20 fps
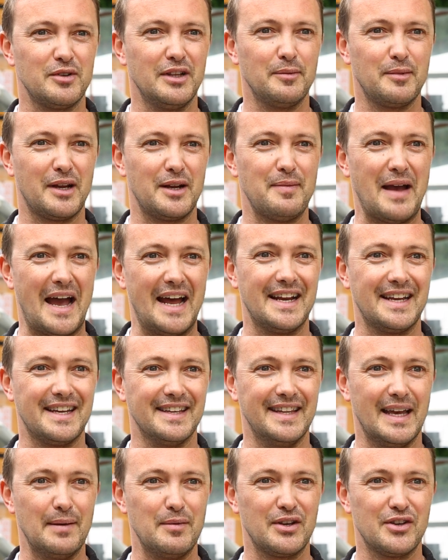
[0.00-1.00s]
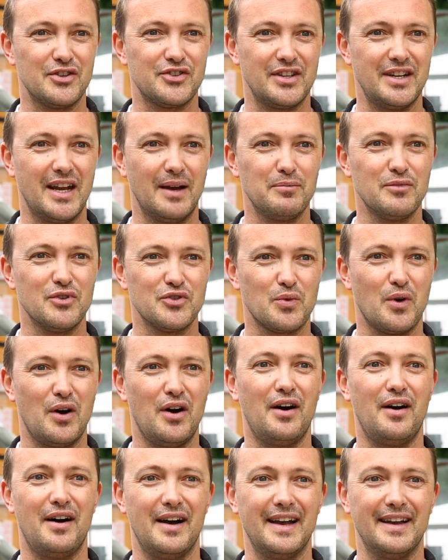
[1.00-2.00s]
a little bit of panic in there because the numbers were
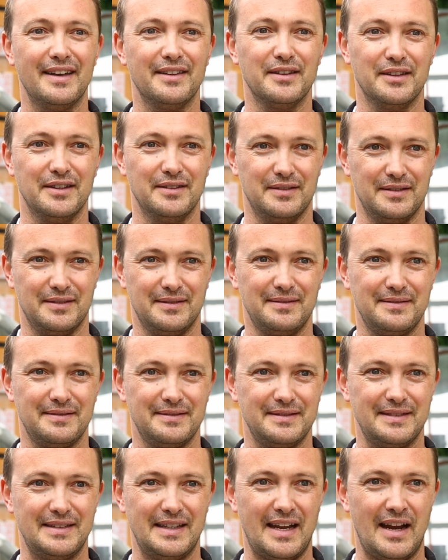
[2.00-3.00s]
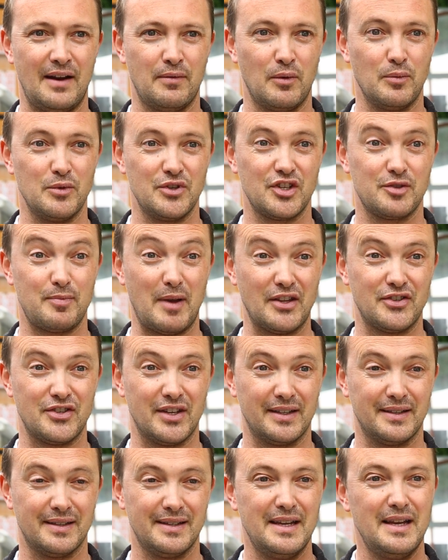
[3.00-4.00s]
higher than everyone was
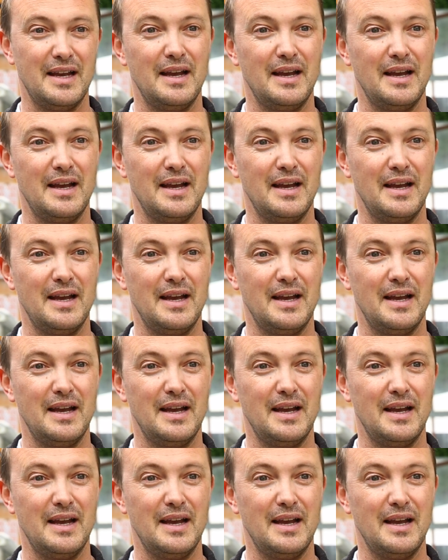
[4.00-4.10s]
expecting.